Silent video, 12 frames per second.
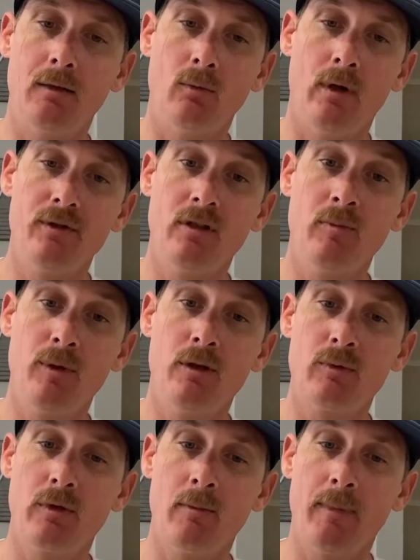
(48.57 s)
Once it's pierced
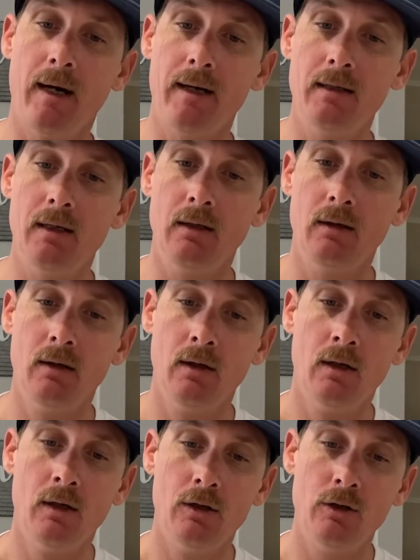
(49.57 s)
with the bodkin,
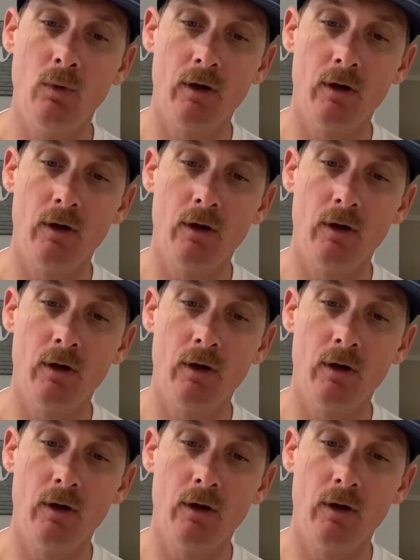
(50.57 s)
you want